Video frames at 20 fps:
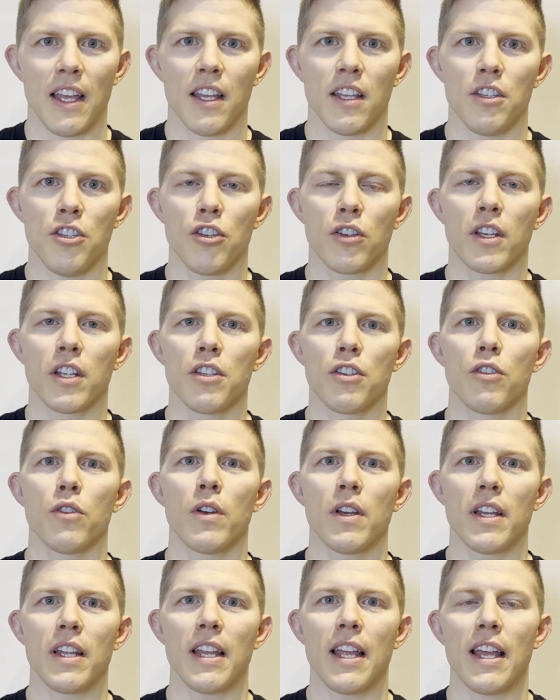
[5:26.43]
You can do
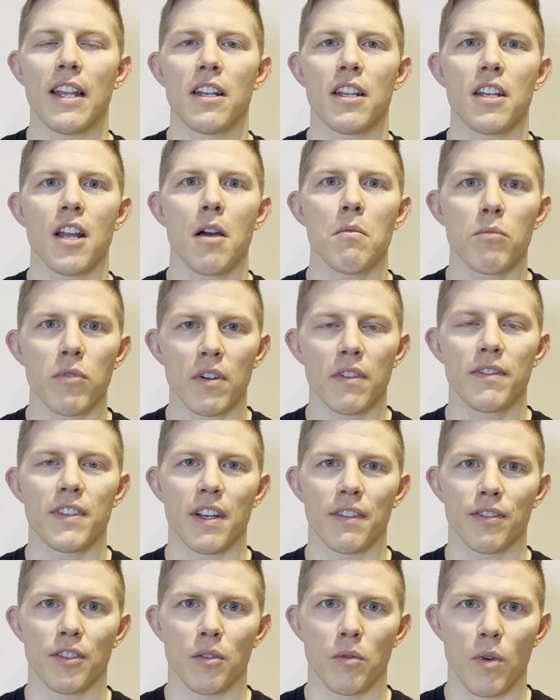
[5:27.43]
it in a number of
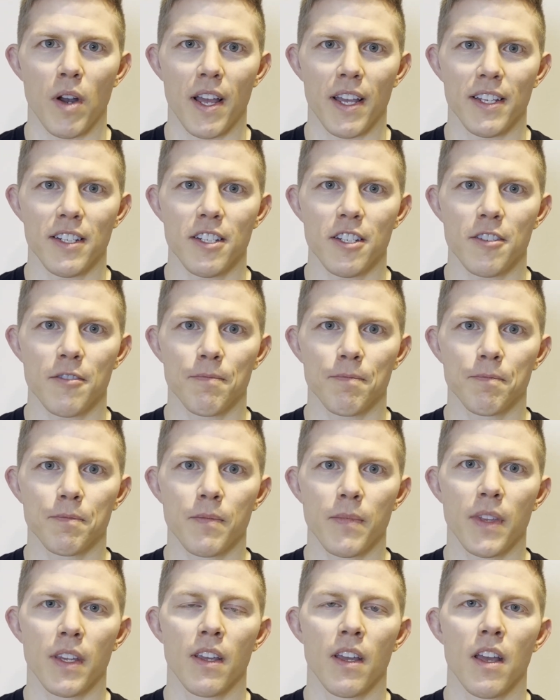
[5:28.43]
different ways.
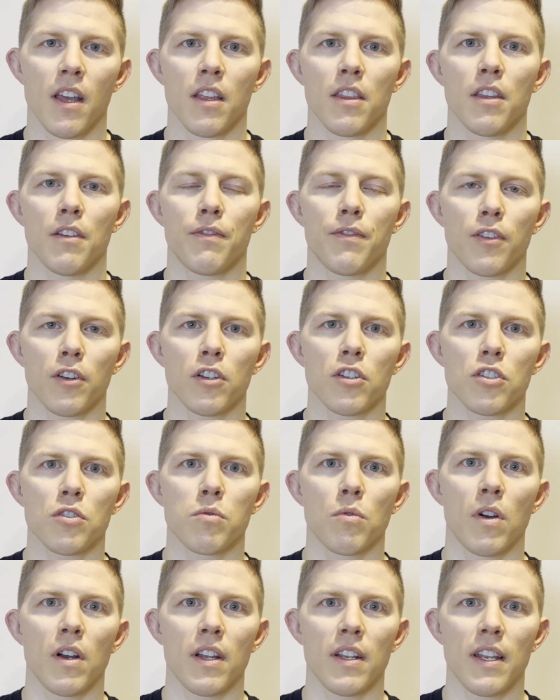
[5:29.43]
The first
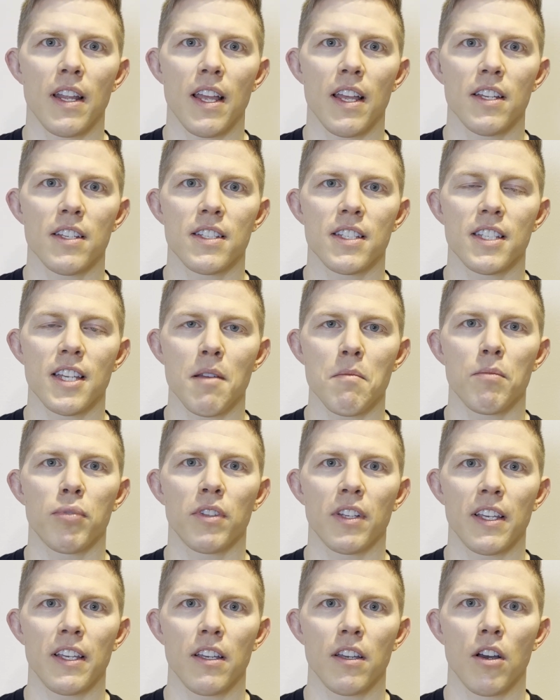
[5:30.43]
one is
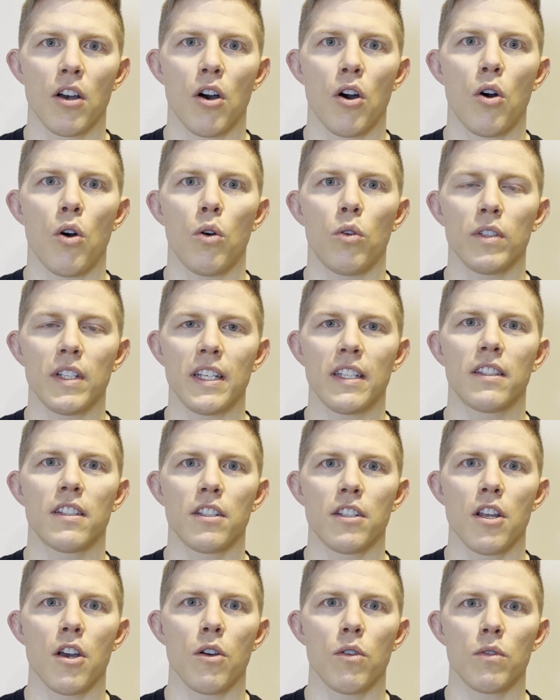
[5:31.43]
simply holding the
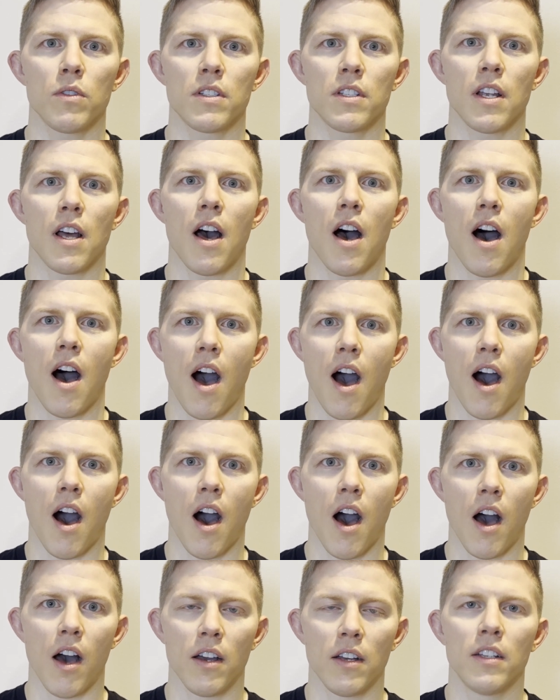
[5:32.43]
note
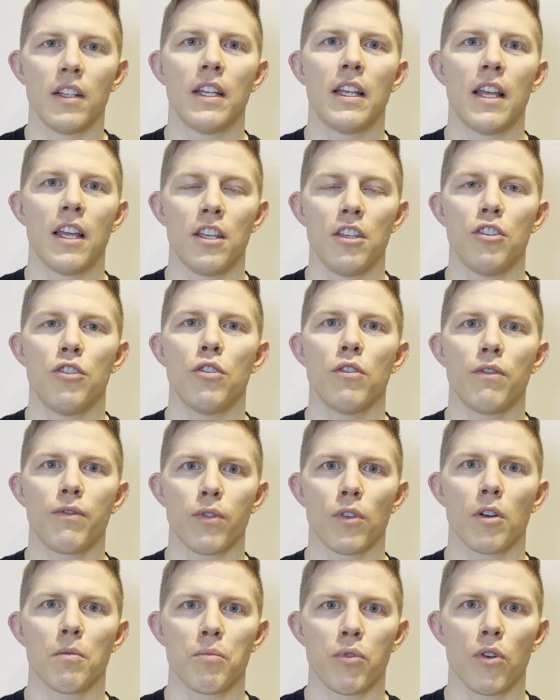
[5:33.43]
ah. You do
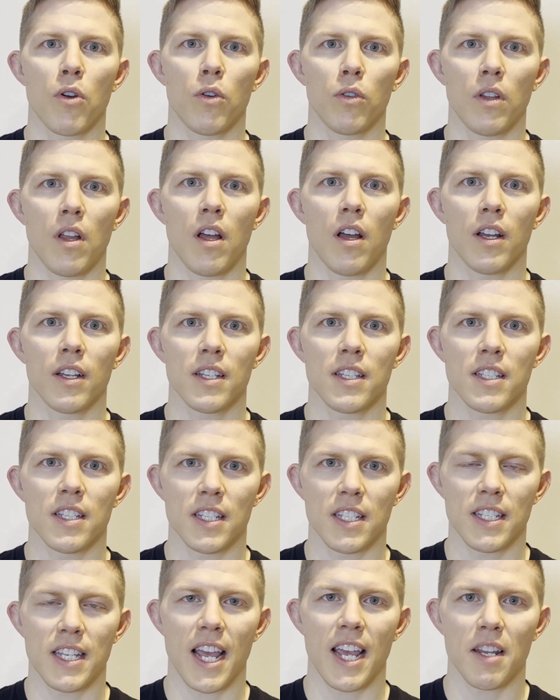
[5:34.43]
for a prolonged
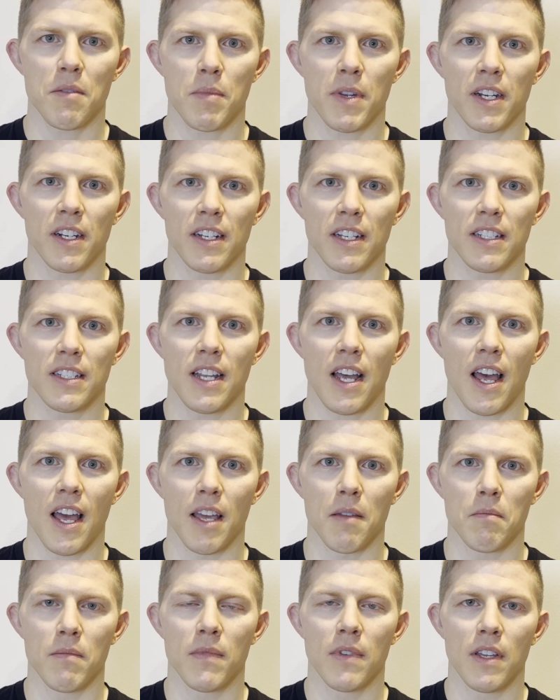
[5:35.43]
sustained period of
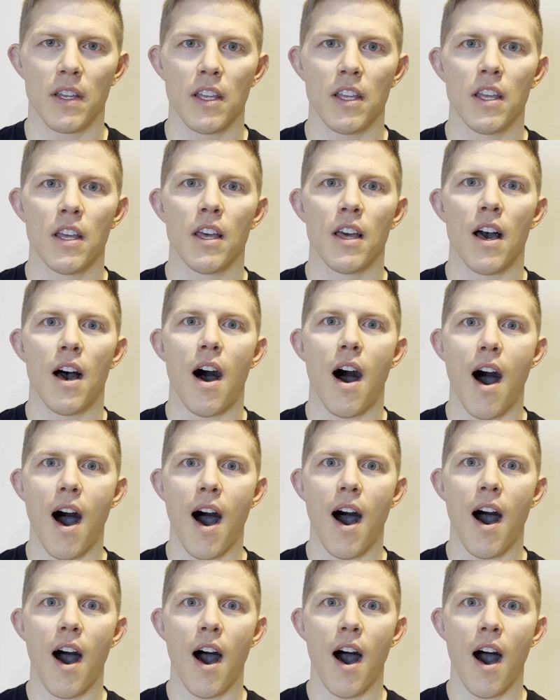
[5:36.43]
time.
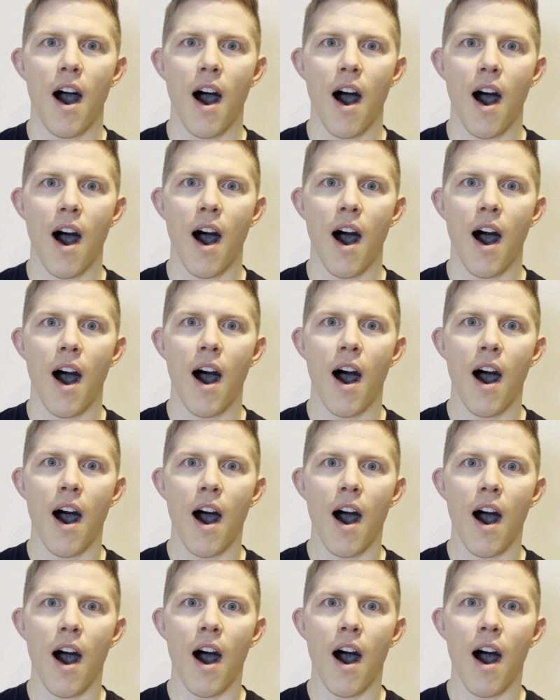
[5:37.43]

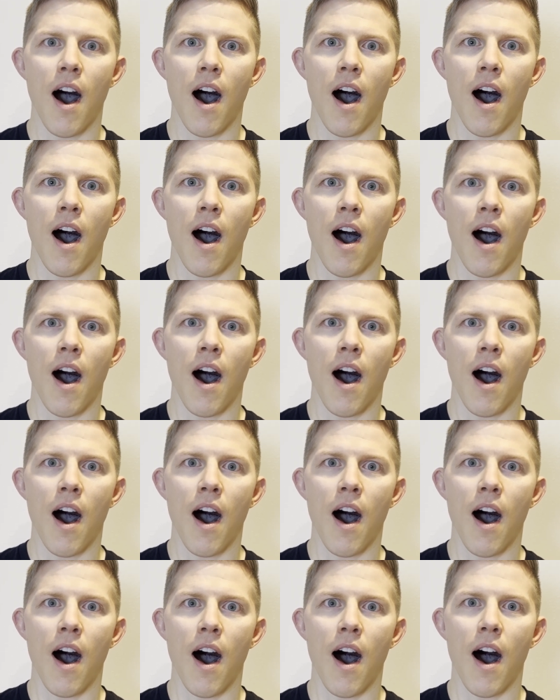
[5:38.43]

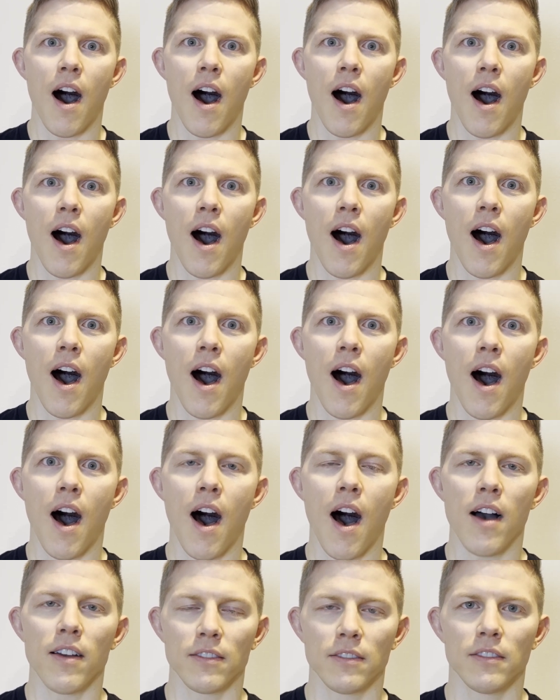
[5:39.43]

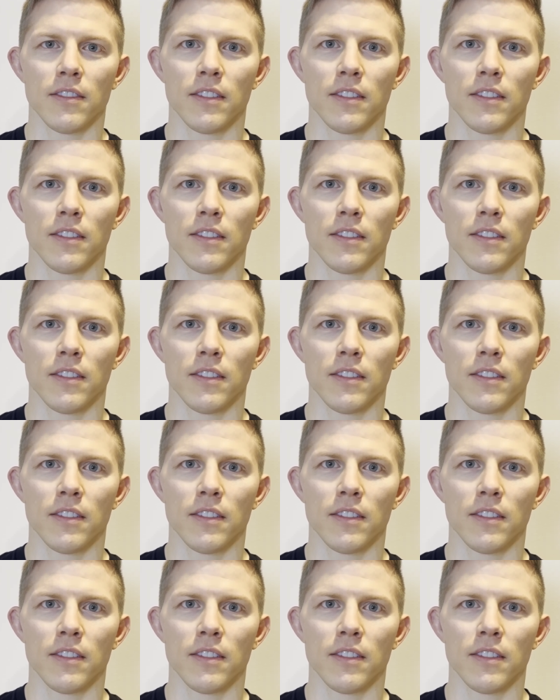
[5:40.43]
Ah.